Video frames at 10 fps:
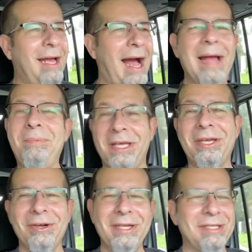I'd be
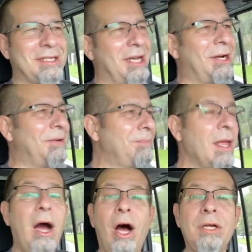curious to know.
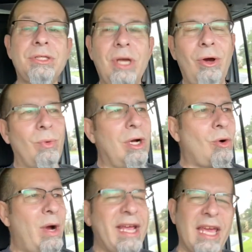Also, real
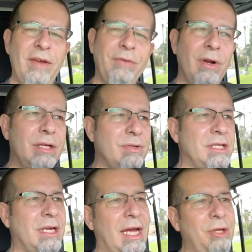quick, if you're
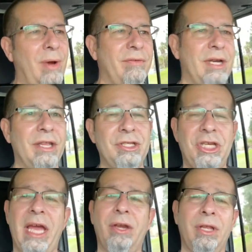interested, I do have another
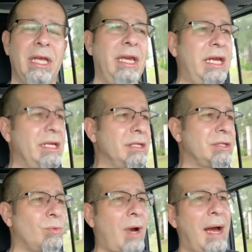channel. It
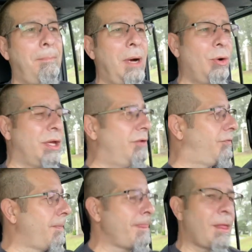is Rob
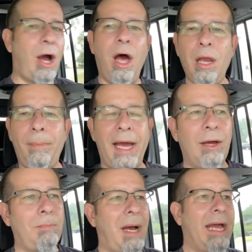Motive, all
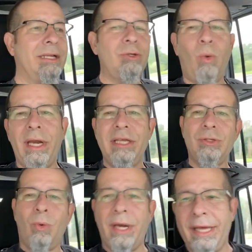about my
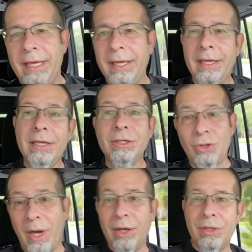2020
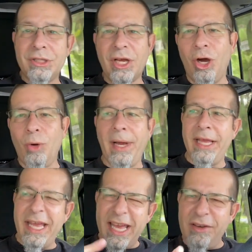Toyota Tacoma
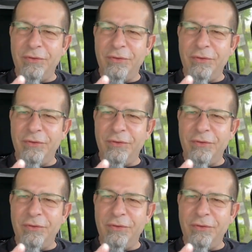in